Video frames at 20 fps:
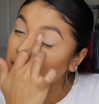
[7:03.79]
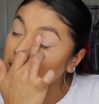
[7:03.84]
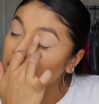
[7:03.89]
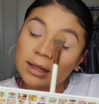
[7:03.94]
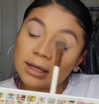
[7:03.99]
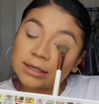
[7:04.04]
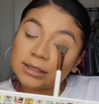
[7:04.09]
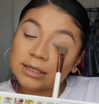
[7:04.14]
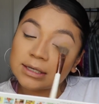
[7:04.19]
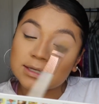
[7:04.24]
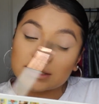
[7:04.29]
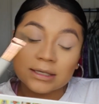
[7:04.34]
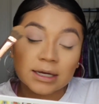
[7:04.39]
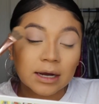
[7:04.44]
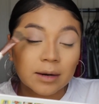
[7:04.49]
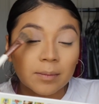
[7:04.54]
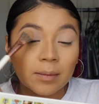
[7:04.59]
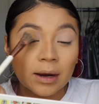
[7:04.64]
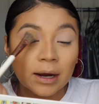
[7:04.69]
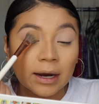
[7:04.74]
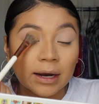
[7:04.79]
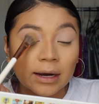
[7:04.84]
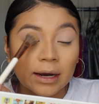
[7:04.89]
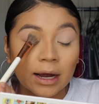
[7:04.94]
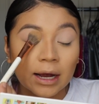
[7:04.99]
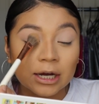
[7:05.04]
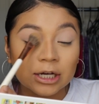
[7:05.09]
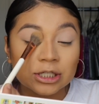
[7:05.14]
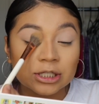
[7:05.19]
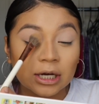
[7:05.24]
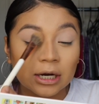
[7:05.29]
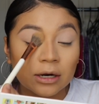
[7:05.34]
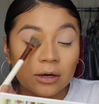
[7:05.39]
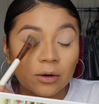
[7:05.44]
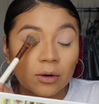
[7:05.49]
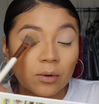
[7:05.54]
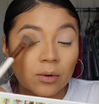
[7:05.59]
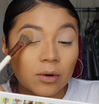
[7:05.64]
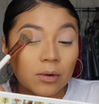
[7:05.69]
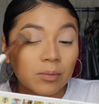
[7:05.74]
I like to set my
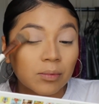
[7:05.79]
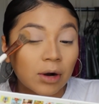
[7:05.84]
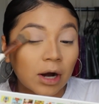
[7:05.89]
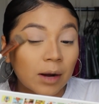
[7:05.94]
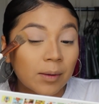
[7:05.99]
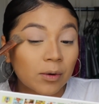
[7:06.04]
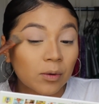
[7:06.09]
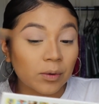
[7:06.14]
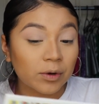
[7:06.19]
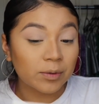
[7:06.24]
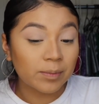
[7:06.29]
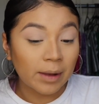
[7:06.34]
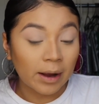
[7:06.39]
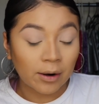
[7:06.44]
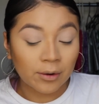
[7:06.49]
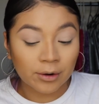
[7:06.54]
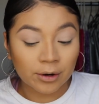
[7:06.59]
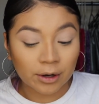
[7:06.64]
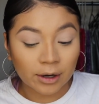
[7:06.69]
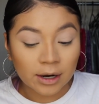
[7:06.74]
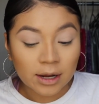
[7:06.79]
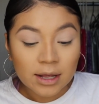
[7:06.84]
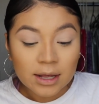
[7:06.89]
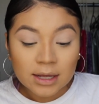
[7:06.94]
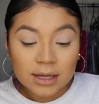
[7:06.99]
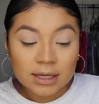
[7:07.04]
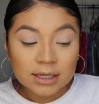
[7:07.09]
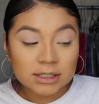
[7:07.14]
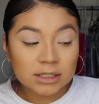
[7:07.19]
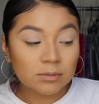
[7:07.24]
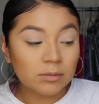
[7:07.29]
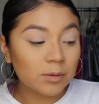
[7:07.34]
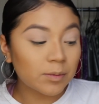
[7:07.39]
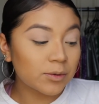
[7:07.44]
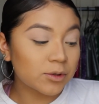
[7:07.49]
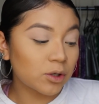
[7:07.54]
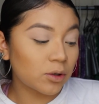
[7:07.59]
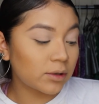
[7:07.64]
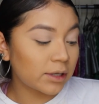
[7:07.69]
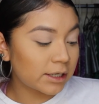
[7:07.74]
eyeshadow primer with powder. Some
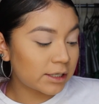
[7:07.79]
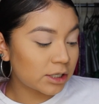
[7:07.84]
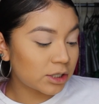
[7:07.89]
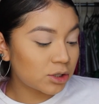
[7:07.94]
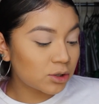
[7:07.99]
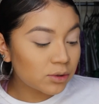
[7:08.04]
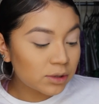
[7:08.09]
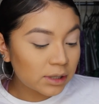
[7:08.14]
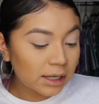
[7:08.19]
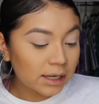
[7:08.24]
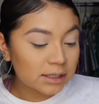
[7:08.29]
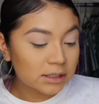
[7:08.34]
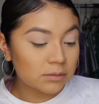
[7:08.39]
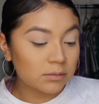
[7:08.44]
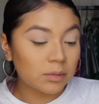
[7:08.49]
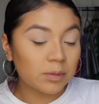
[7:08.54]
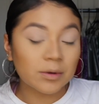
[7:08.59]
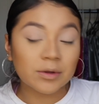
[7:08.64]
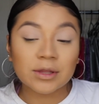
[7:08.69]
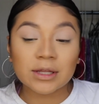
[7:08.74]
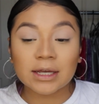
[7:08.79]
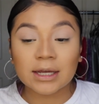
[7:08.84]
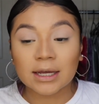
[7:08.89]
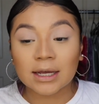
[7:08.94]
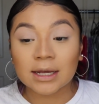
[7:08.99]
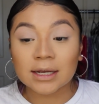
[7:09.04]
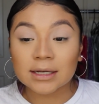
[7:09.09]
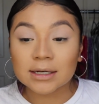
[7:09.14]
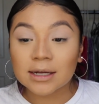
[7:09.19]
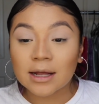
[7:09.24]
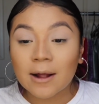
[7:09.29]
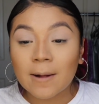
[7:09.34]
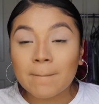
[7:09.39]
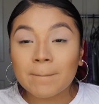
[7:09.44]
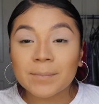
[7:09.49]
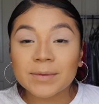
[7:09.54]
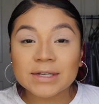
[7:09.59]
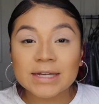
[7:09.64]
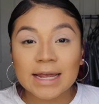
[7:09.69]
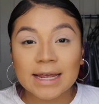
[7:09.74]
people don't like to do that. Some people think it
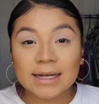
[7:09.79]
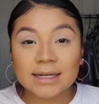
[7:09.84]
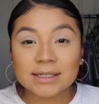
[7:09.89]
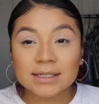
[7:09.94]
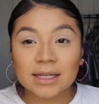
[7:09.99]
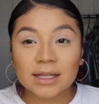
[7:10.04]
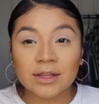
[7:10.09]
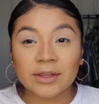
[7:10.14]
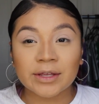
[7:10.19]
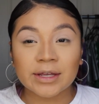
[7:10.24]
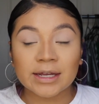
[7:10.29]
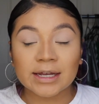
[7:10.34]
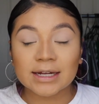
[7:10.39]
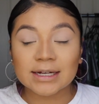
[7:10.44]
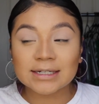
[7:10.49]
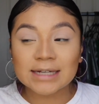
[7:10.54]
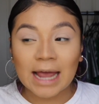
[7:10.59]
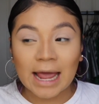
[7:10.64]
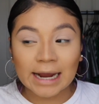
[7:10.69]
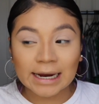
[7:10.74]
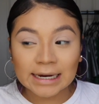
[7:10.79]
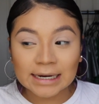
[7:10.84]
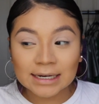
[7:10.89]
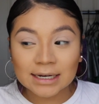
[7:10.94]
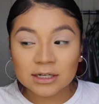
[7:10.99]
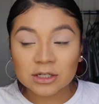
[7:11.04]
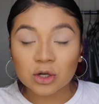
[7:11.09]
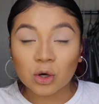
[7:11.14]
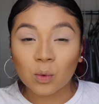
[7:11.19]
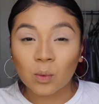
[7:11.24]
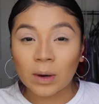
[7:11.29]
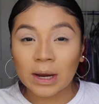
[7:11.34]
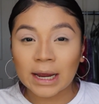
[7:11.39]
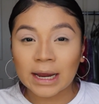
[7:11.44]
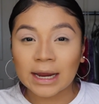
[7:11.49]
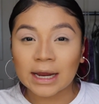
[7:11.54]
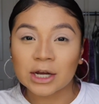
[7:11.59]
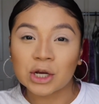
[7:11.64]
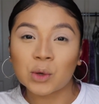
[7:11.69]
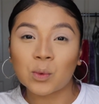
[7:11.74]
takes the tackiness
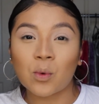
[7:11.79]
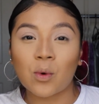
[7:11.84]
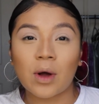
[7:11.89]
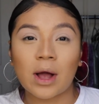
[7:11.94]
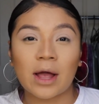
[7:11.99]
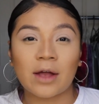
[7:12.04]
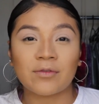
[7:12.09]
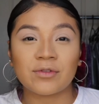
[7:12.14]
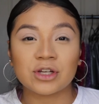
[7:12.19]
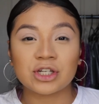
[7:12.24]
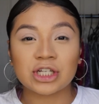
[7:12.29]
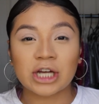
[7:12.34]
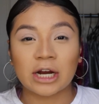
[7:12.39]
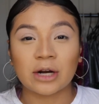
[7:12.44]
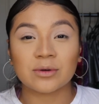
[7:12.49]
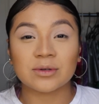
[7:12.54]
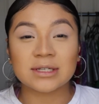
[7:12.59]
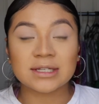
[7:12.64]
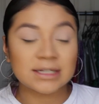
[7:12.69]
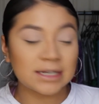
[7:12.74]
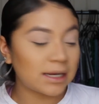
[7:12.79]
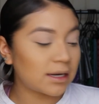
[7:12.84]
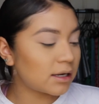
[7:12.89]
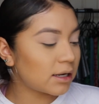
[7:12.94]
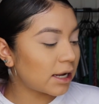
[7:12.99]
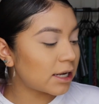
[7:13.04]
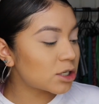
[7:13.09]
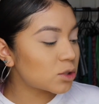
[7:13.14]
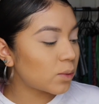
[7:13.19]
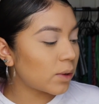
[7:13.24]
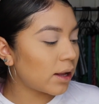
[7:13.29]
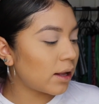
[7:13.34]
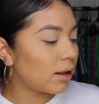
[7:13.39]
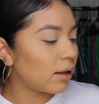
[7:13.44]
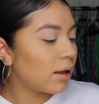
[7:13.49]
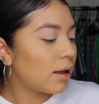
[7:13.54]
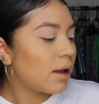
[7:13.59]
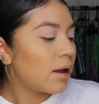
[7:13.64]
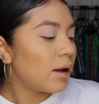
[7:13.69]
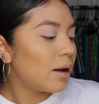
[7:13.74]
away and you won't have the shadow stick as
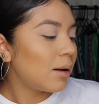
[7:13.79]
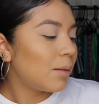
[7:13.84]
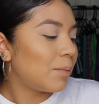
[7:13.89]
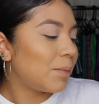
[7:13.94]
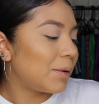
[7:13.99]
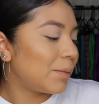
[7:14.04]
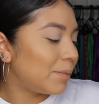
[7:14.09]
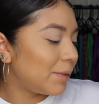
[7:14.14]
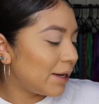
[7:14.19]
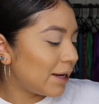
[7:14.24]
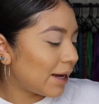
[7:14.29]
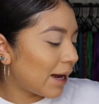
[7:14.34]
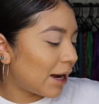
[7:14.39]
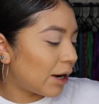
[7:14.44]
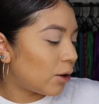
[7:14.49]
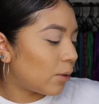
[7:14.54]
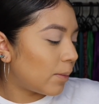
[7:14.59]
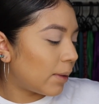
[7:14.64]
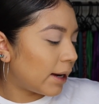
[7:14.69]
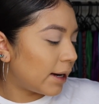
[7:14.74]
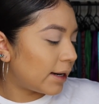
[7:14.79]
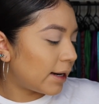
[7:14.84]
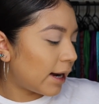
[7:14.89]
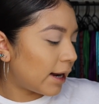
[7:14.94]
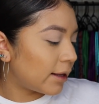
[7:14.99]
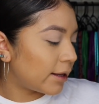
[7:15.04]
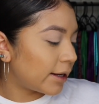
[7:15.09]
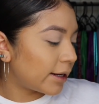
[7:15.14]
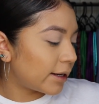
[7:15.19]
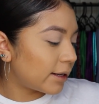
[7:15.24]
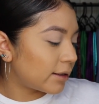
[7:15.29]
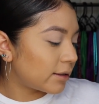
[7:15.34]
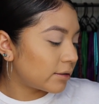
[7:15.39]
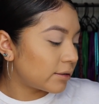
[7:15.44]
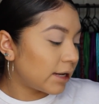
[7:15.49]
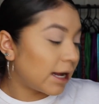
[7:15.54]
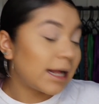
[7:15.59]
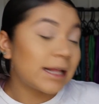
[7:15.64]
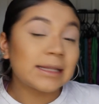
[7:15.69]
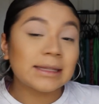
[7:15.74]
well. But me, I don't mind.
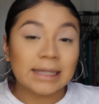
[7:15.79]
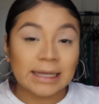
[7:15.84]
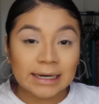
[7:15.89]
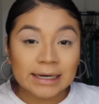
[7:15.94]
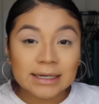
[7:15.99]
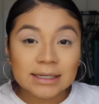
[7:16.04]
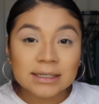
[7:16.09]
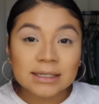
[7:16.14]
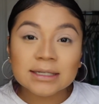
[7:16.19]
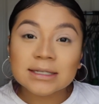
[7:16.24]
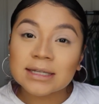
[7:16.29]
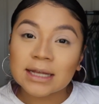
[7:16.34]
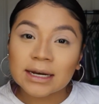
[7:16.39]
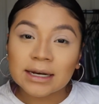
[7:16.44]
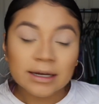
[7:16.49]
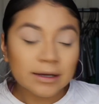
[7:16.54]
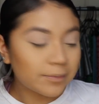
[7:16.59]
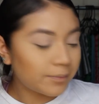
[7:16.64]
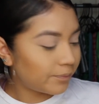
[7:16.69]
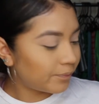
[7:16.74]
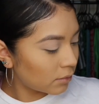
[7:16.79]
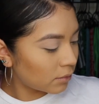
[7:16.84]
I like to set it.